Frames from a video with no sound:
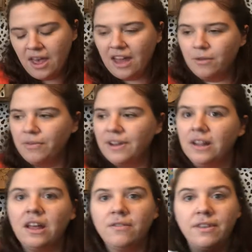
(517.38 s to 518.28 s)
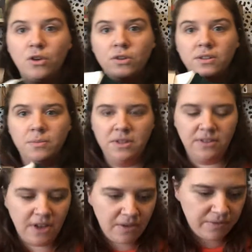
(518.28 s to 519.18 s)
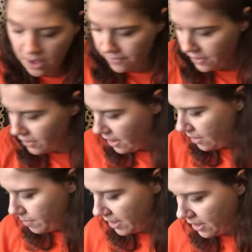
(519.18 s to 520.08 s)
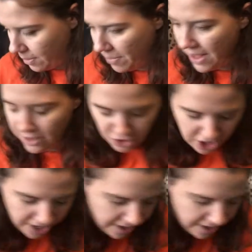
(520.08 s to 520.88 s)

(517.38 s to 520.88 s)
I don't find a lot of Christmas stuff. I figured I'd pick it up and try it.